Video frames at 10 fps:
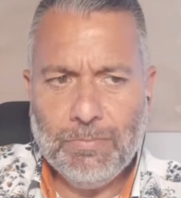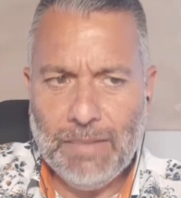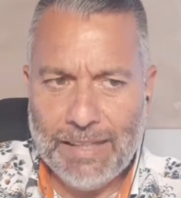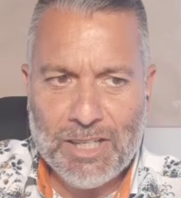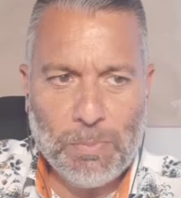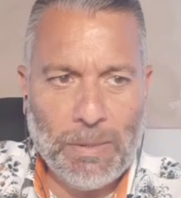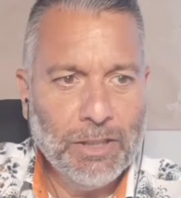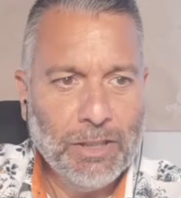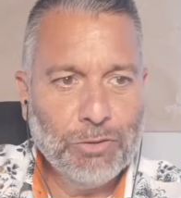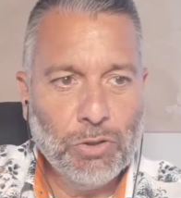against
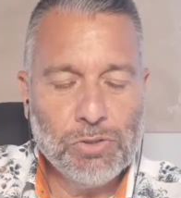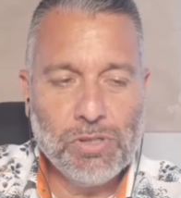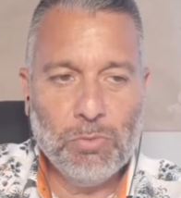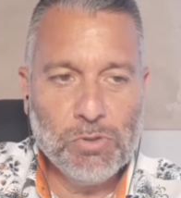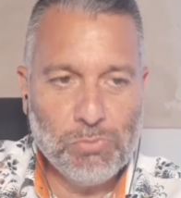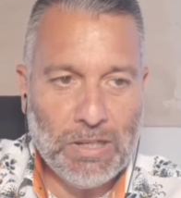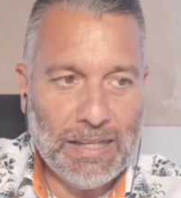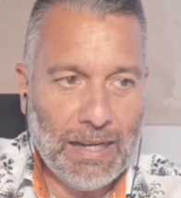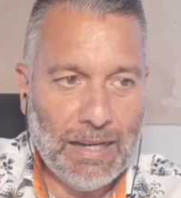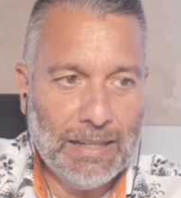Bayern, of course, it was really
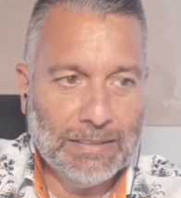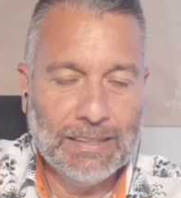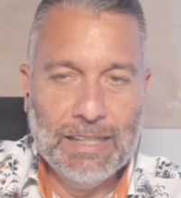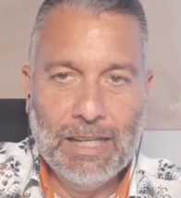hard.